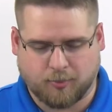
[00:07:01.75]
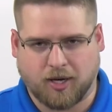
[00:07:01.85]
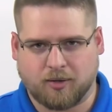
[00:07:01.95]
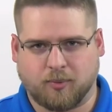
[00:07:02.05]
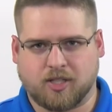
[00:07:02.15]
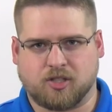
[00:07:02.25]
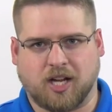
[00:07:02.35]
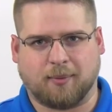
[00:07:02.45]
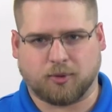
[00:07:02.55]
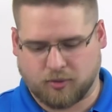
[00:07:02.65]
upon which
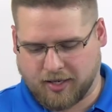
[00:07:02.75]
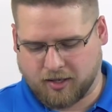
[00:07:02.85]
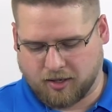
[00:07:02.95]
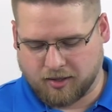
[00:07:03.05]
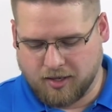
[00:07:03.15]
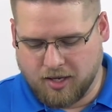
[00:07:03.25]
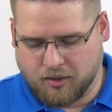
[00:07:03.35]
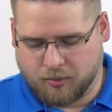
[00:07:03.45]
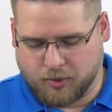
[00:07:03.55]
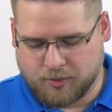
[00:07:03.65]
Doppler radar
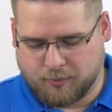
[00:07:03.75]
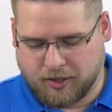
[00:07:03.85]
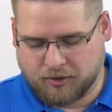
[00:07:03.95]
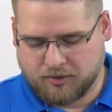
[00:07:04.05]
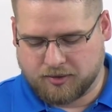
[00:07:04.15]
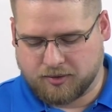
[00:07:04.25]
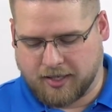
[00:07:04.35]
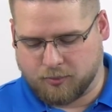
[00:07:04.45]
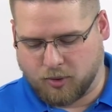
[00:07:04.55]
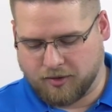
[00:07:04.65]
was built
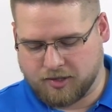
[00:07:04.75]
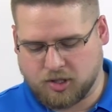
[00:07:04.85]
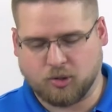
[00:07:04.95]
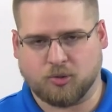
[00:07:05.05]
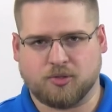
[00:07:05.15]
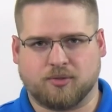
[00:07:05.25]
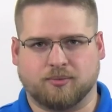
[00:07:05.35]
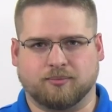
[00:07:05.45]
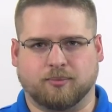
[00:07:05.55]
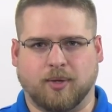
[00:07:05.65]
and one of the tools
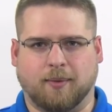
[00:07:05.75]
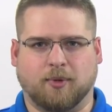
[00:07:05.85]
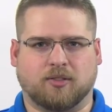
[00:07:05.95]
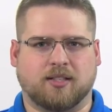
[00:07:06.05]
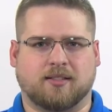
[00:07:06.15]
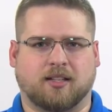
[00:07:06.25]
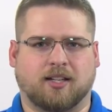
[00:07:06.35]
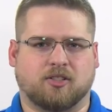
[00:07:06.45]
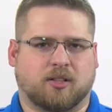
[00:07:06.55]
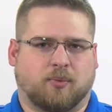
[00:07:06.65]
at Middle Tennessee
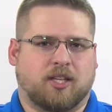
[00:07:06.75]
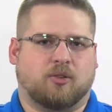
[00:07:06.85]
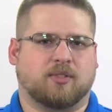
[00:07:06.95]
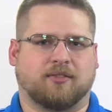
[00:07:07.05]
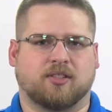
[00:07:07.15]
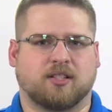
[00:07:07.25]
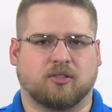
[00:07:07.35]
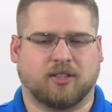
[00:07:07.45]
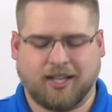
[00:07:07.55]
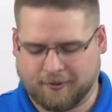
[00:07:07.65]
Electric that we use every
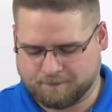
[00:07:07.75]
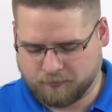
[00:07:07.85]
single day.